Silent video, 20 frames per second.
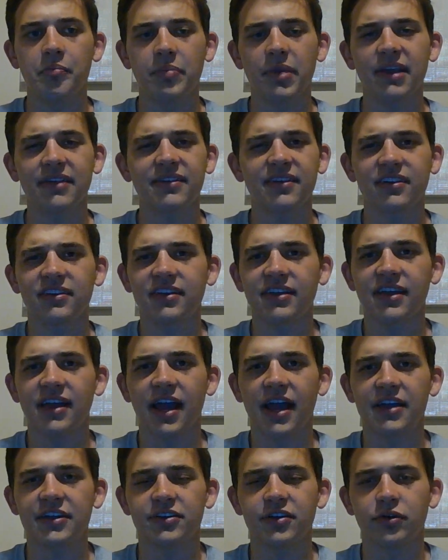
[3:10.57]
basically,
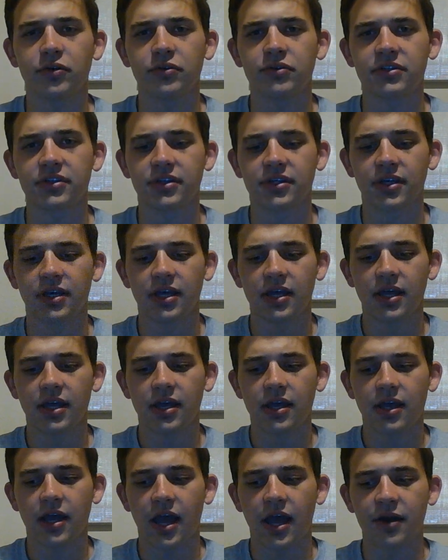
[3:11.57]
I don't
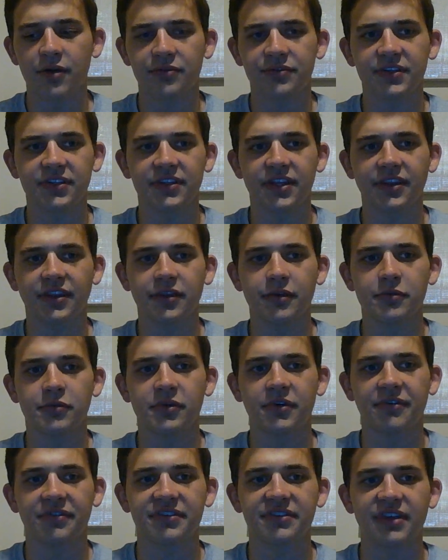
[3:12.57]
think that they
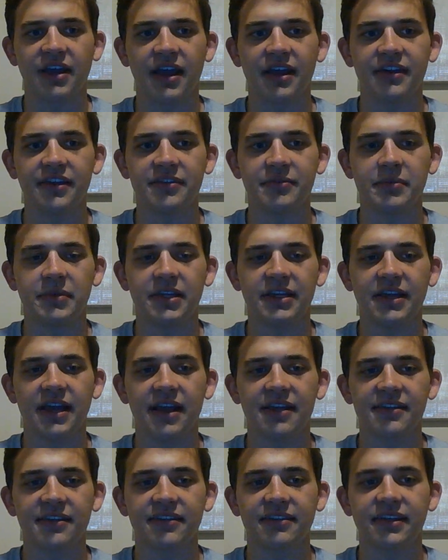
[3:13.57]
would have signed as many
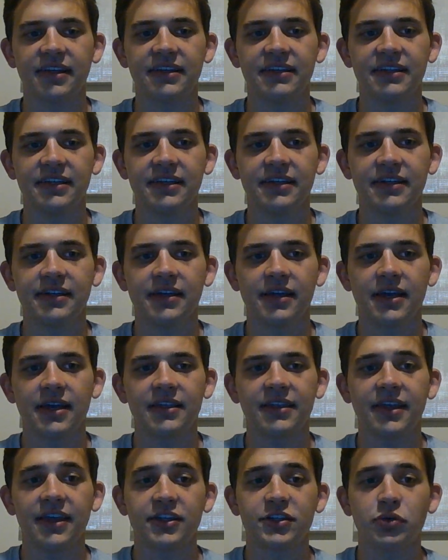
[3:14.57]
guys as they did.
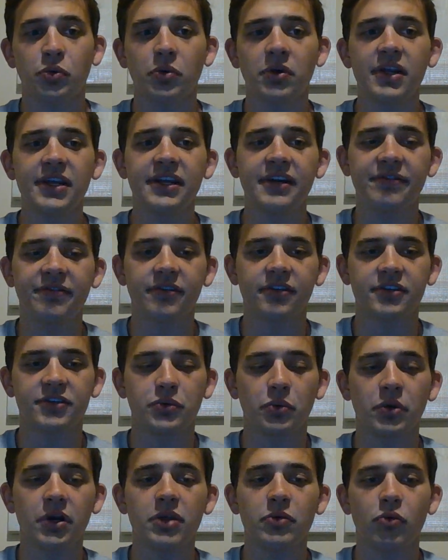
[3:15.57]
They had
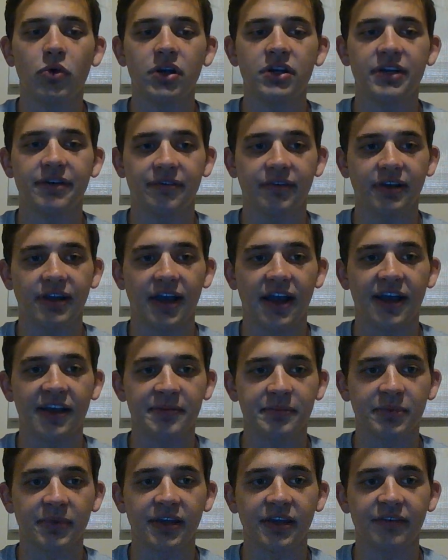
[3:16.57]
21 different guys
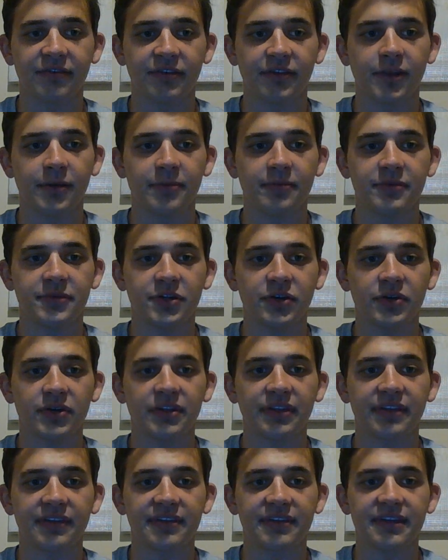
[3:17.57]
playing for them
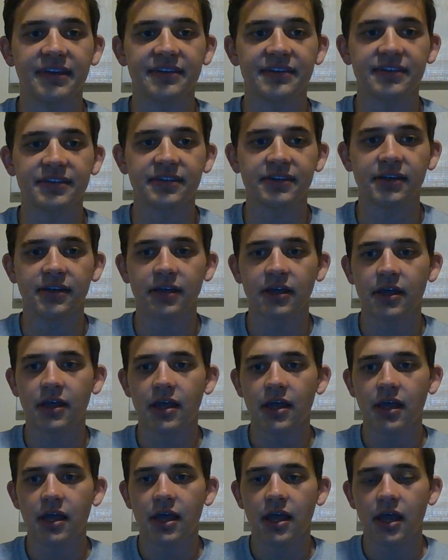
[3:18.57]
during this season.
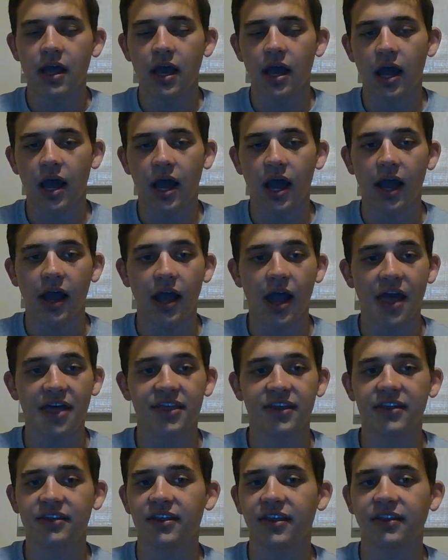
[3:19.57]
I
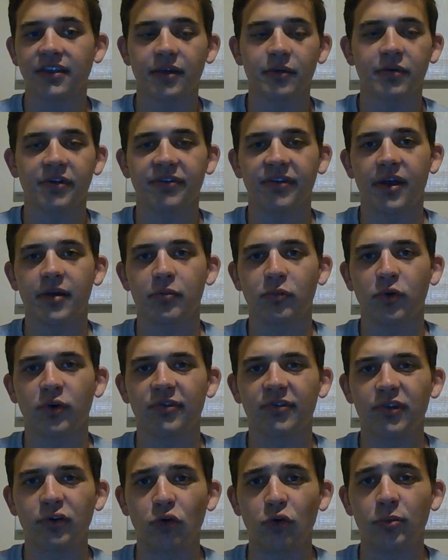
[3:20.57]
think that they would have had more
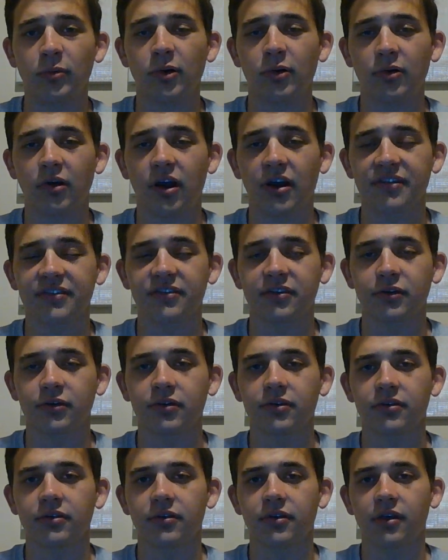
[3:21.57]
of a normal
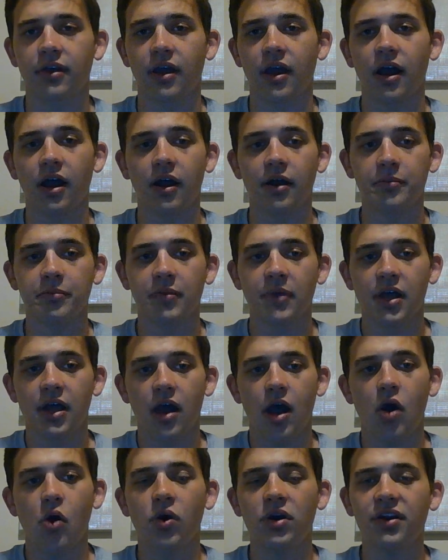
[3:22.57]
roster.
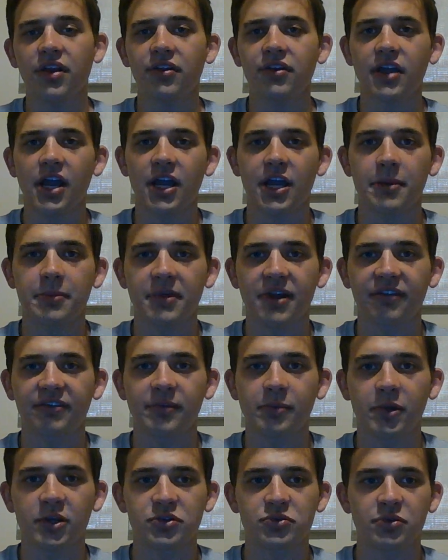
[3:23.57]
Another guy coming off
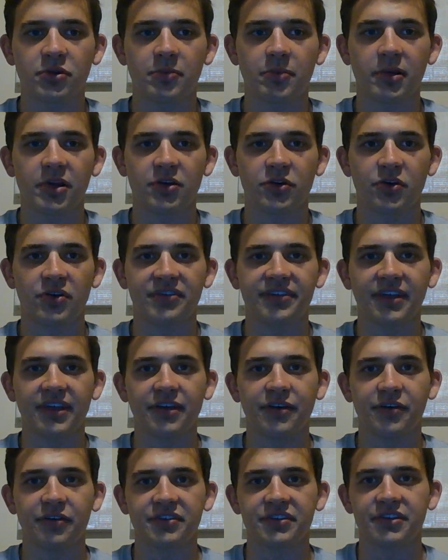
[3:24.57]
the bench would have been Chris
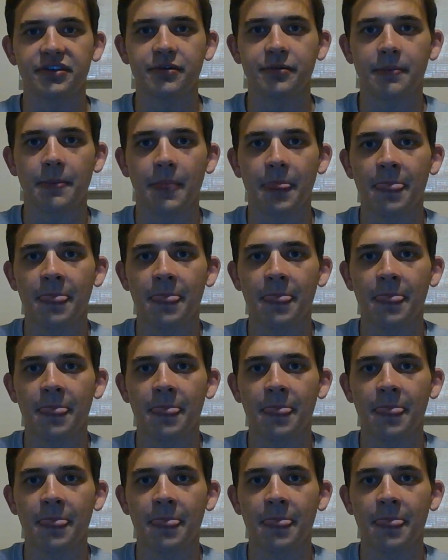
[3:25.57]
Anderson.